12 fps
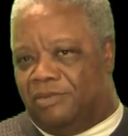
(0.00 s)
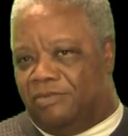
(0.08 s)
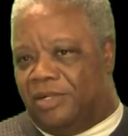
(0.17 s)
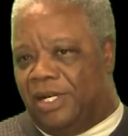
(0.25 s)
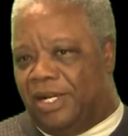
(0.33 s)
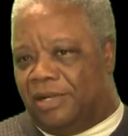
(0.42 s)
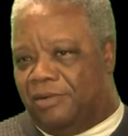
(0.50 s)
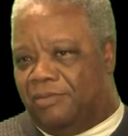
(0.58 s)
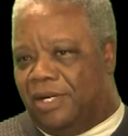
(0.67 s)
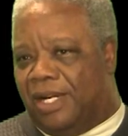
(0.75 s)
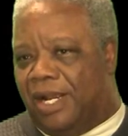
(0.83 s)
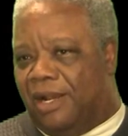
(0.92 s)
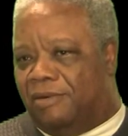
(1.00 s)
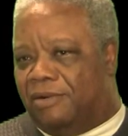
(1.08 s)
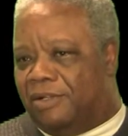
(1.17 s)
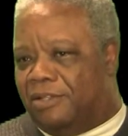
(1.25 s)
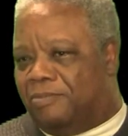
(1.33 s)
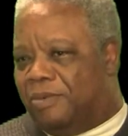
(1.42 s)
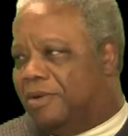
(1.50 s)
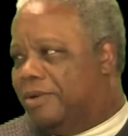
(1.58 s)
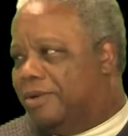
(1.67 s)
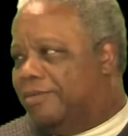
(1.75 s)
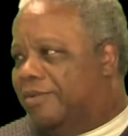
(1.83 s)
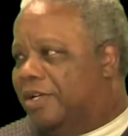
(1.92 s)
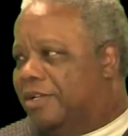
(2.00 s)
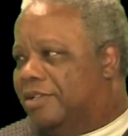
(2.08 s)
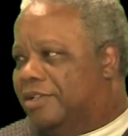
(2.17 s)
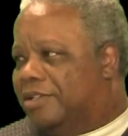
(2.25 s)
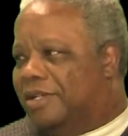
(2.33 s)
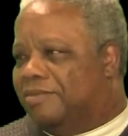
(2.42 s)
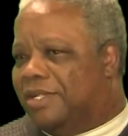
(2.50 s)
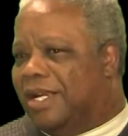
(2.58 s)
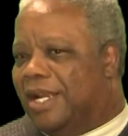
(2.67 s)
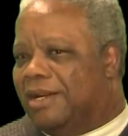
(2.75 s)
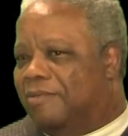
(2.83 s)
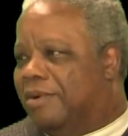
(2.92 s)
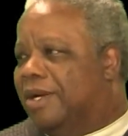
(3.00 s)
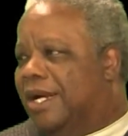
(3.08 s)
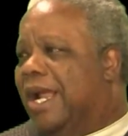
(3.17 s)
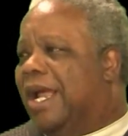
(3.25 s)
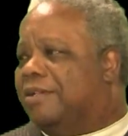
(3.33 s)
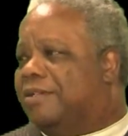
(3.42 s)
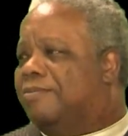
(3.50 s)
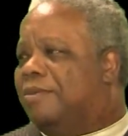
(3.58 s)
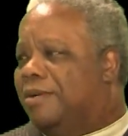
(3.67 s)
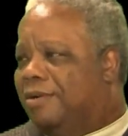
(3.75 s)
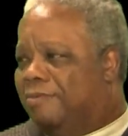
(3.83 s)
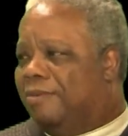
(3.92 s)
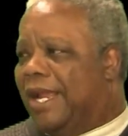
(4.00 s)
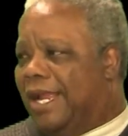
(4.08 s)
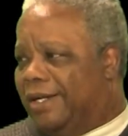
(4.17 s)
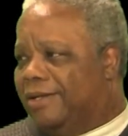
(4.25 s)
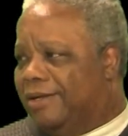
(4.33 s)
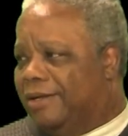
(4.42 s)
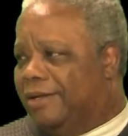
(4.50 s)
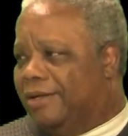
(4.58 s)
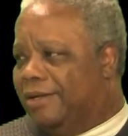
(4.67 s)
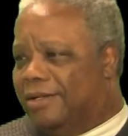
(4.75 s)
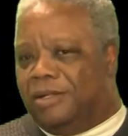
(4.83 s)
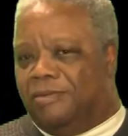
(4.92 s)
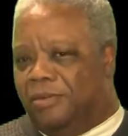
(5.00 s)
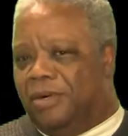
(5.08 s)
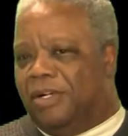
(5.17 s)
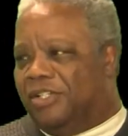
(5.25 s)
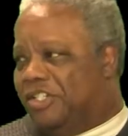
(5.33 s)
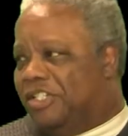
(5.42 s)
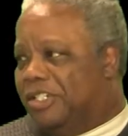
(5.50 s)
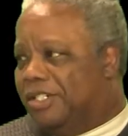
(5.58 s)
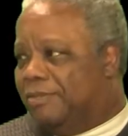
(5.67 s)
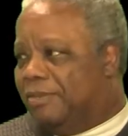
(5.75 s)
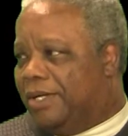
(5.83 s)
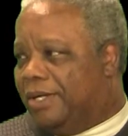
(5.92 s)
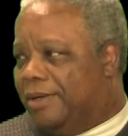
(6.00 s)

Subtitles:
We have to rely on the spirit of others sometimes to bring our spirit back to where it should be.